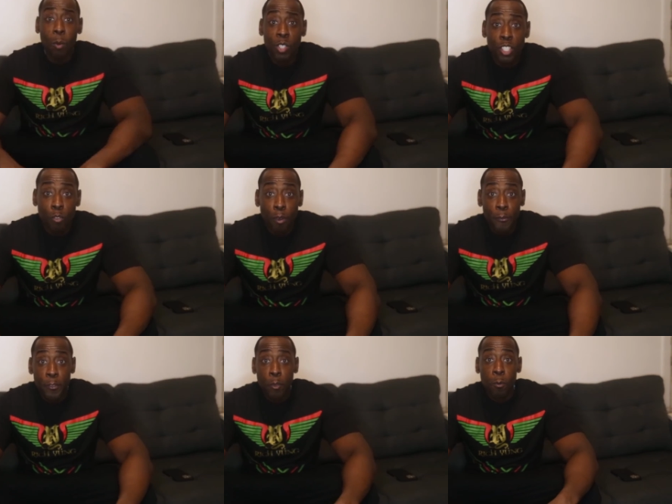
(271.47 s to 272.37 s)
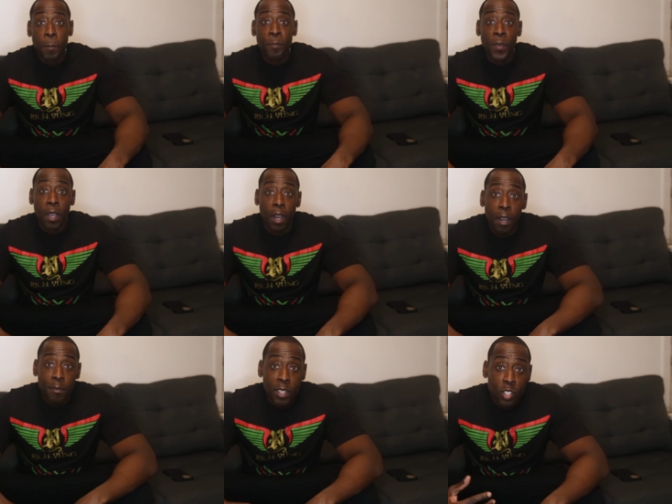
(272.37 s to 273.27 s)
that was your review
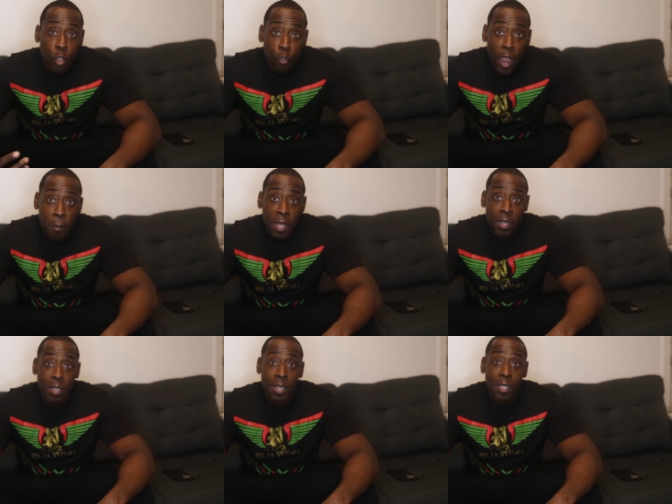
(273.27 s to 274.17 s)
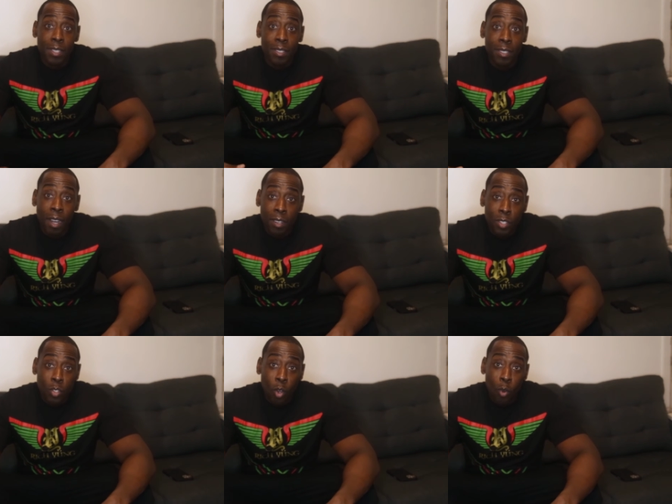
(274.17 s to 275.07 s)
of the Ceramic
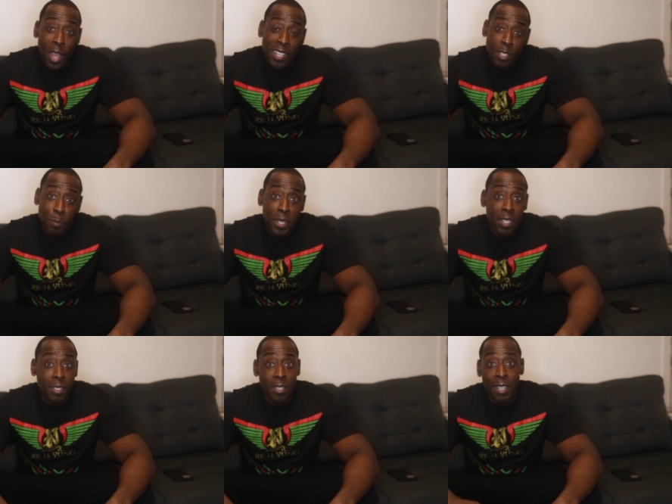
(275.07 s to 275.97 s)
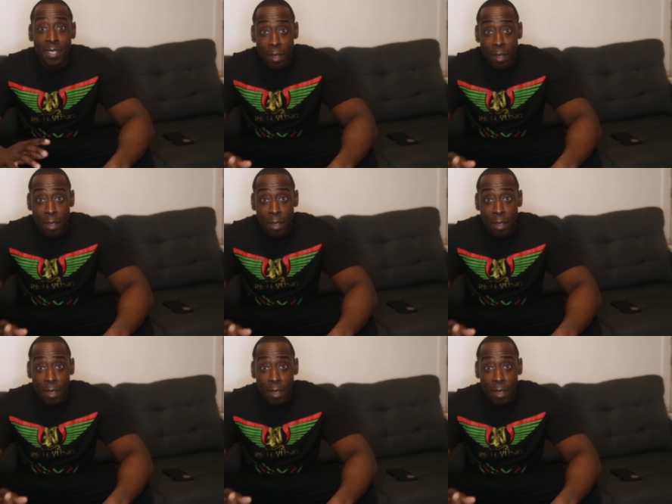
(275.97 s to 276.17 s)
Dunk Low SBs.